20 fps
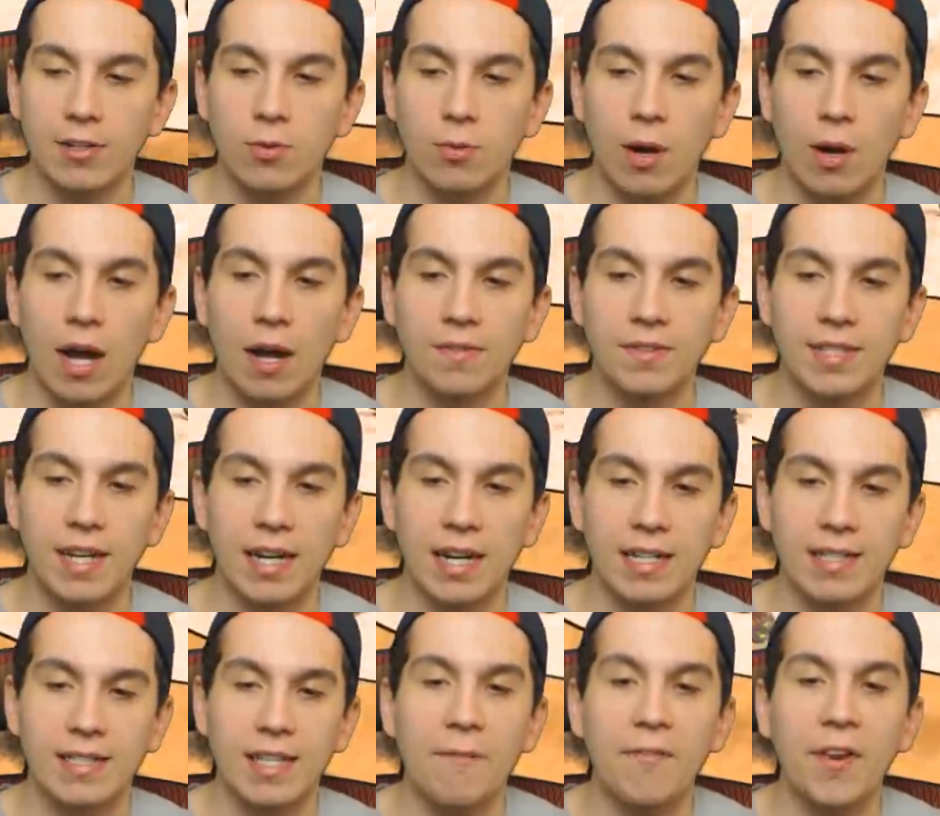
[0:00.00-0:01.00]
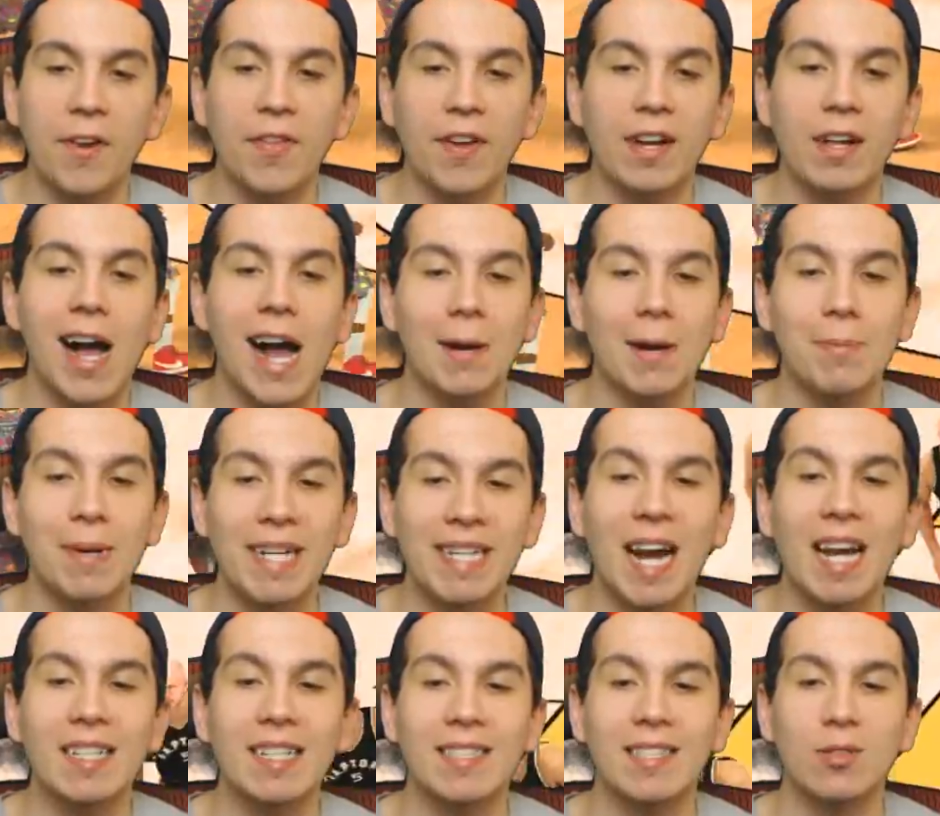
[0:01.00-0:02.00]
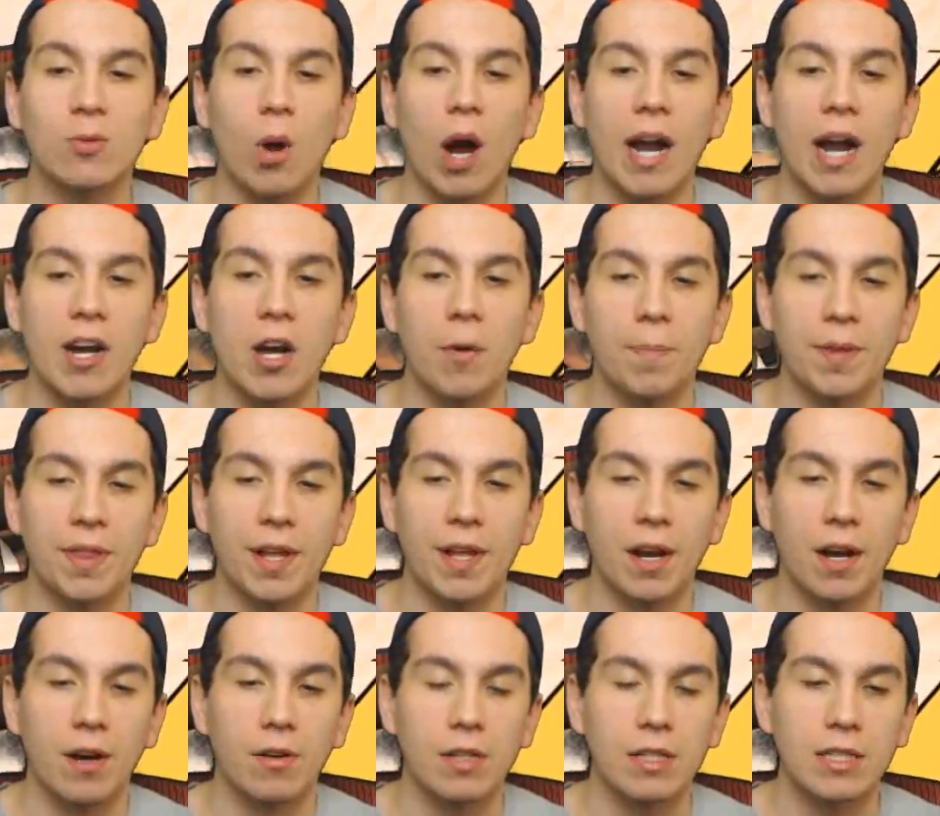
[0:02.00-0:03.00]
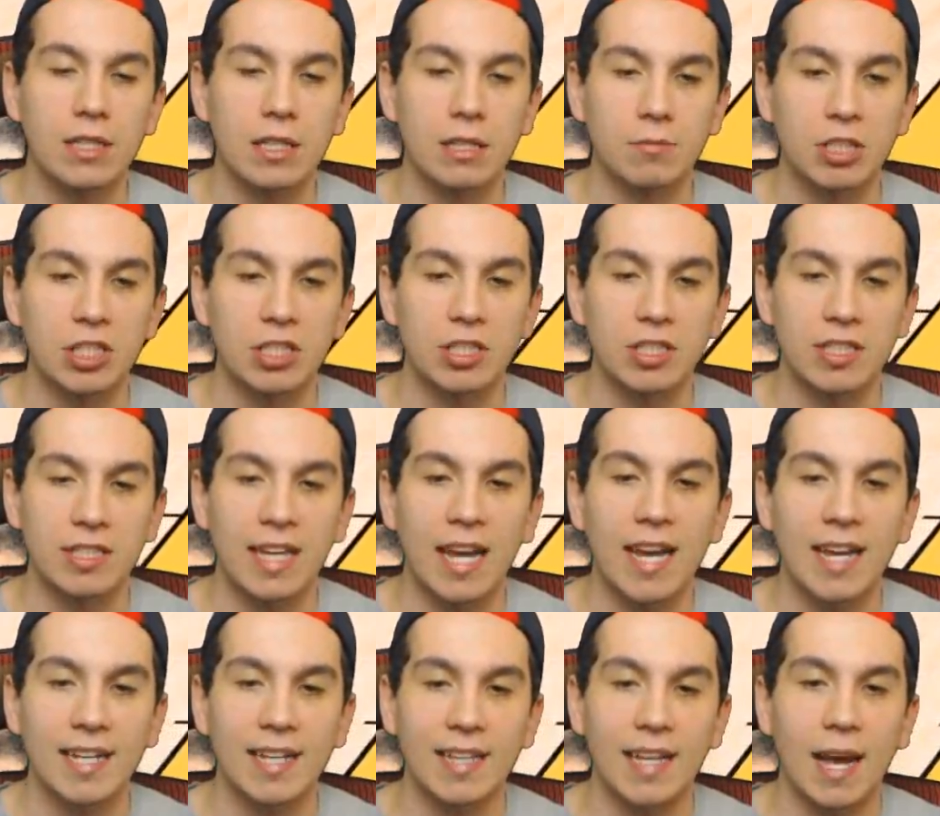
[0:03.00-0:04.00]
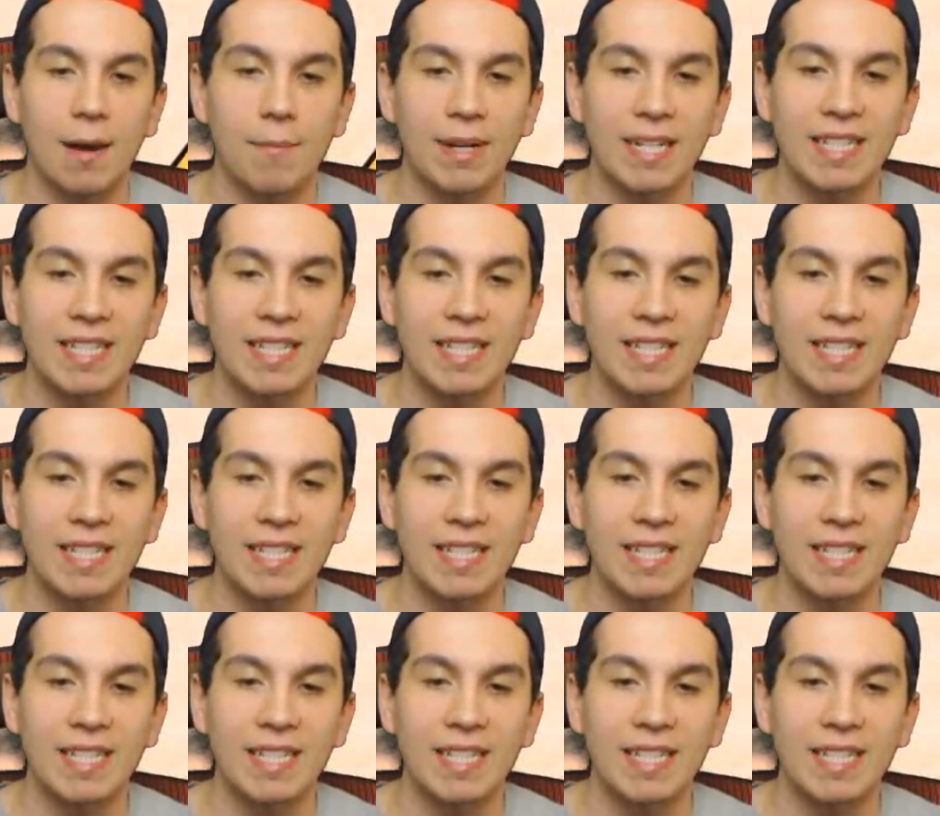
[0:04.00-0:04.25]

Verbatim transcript: 12 seconds left on the clock. McDyess is wide open, though. Oh, we should have taken that.